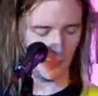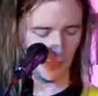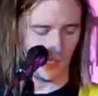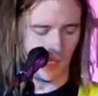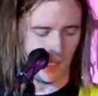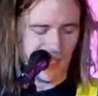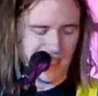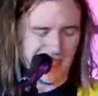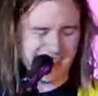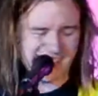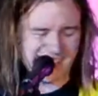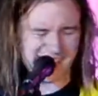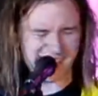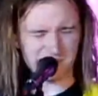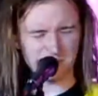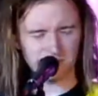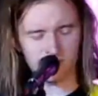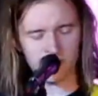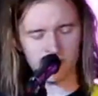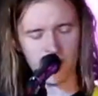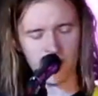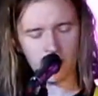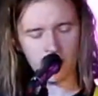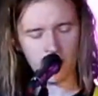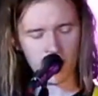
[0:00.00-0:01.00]
Somehow
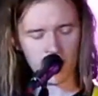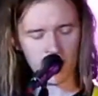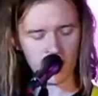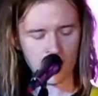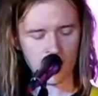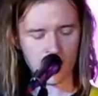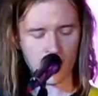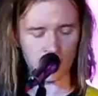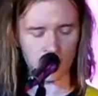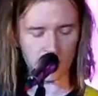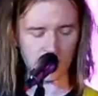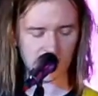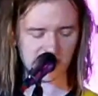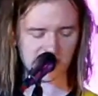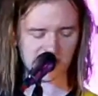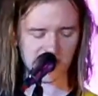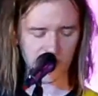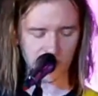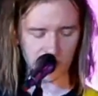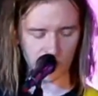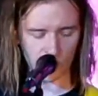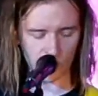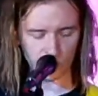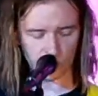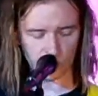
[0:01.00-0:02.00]
I always end up
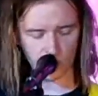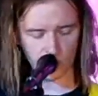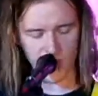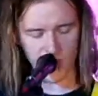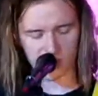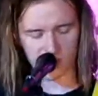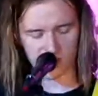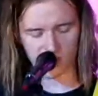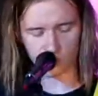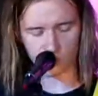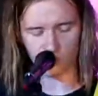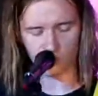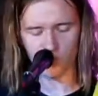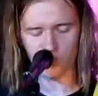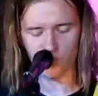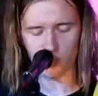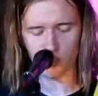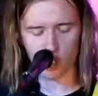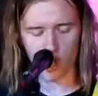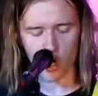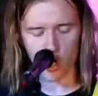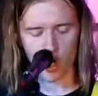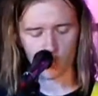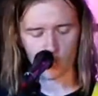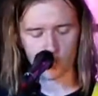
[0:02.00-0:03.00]
answering your
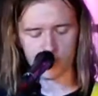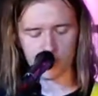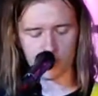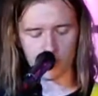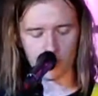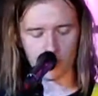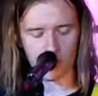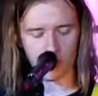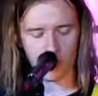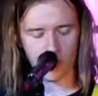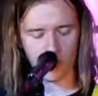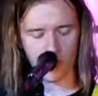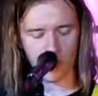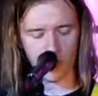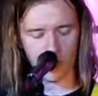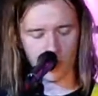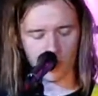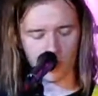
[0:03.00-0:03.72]
call.